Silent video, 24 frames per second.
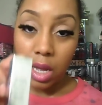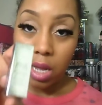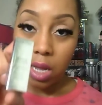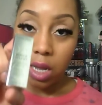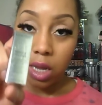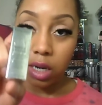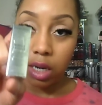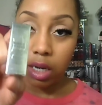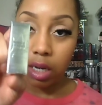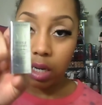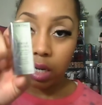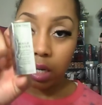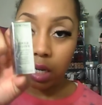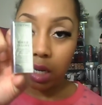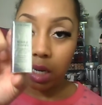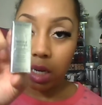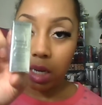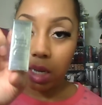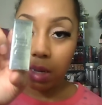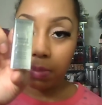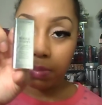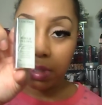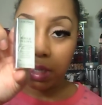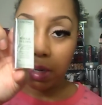and
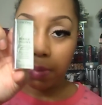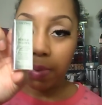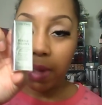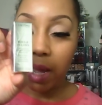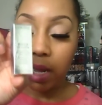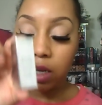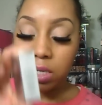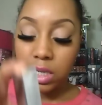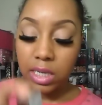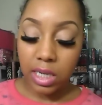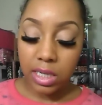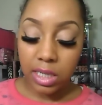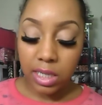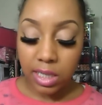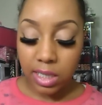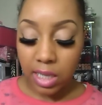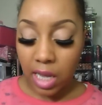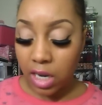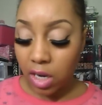it comes in a package like this.